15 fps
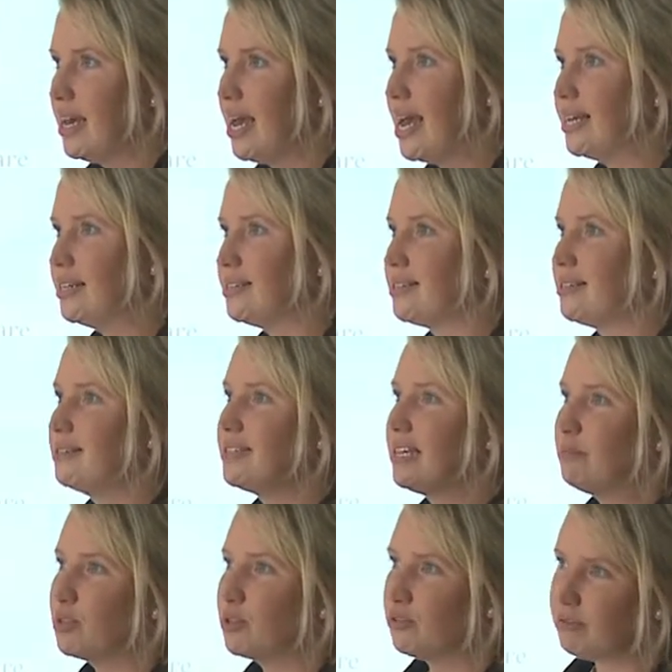and
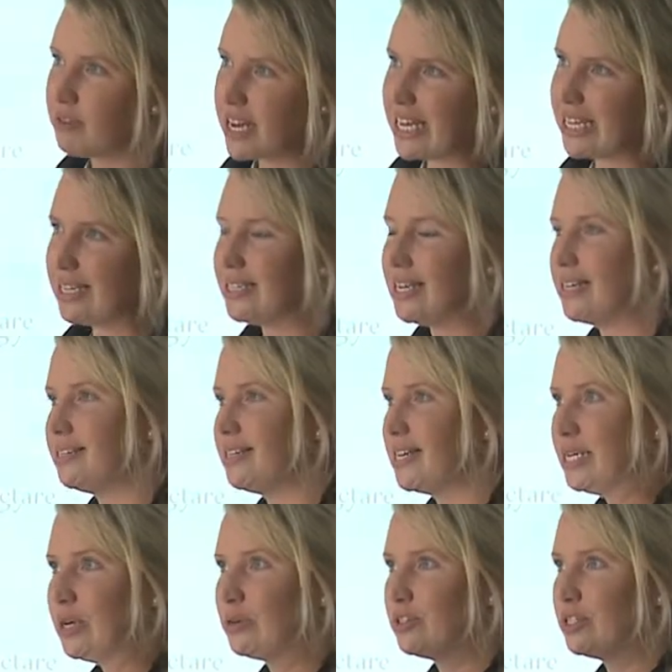some sort of regular
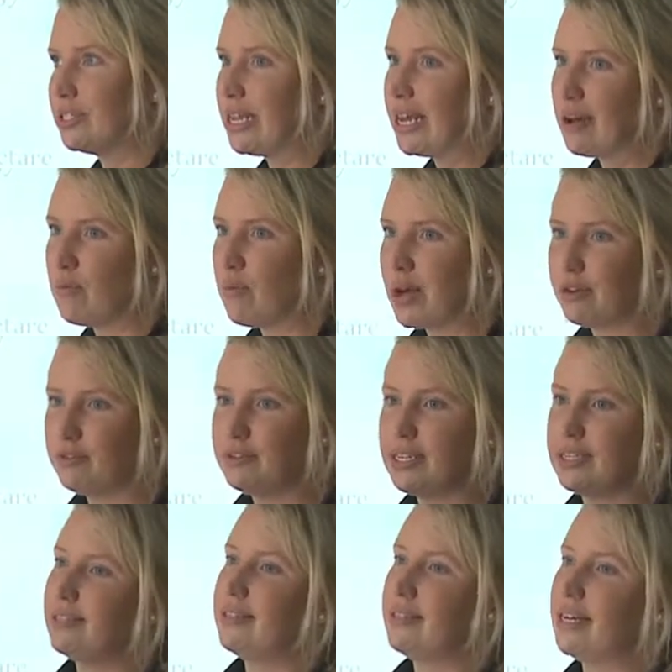testing, not just like a one-off
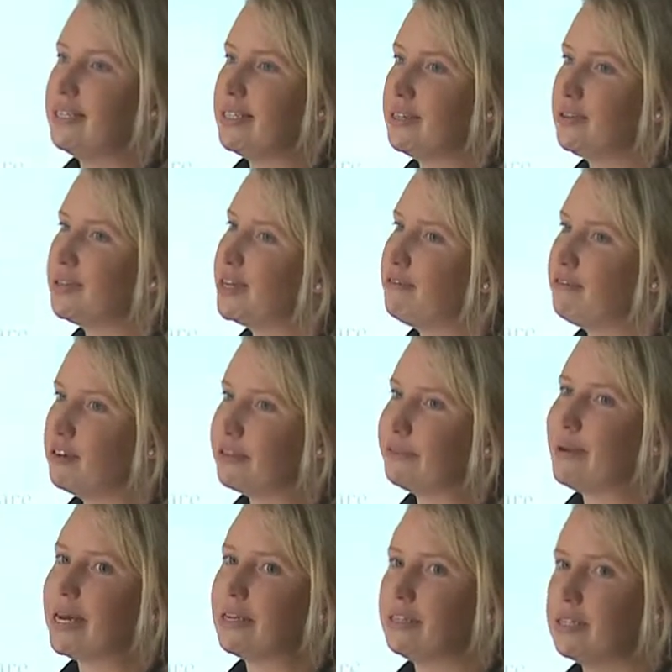test that they did on their
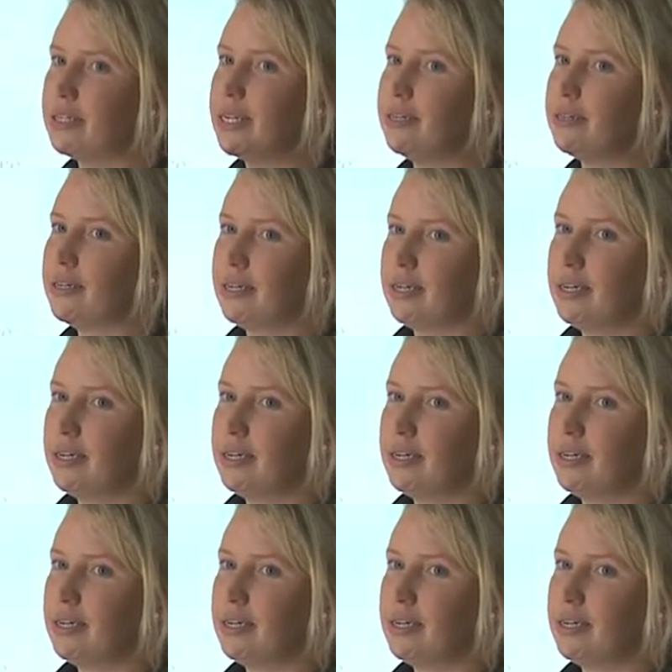first batch and then